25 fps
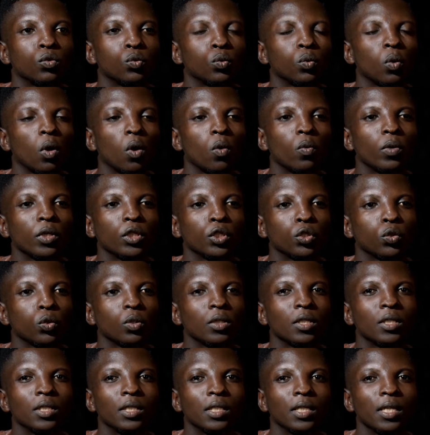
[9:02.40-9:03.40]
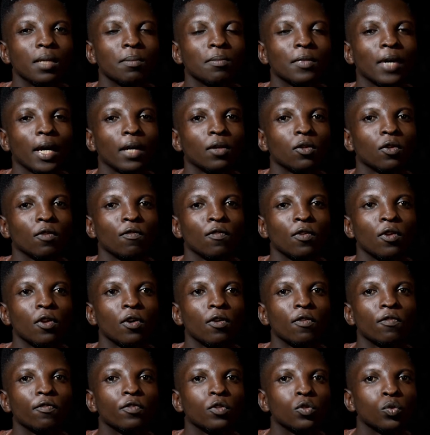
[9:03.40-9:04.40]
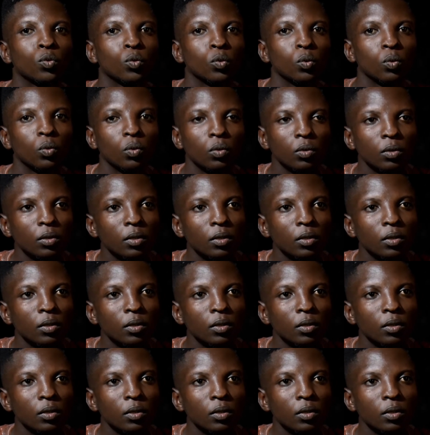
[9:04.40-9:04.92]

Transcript: to always show the same kind of love to,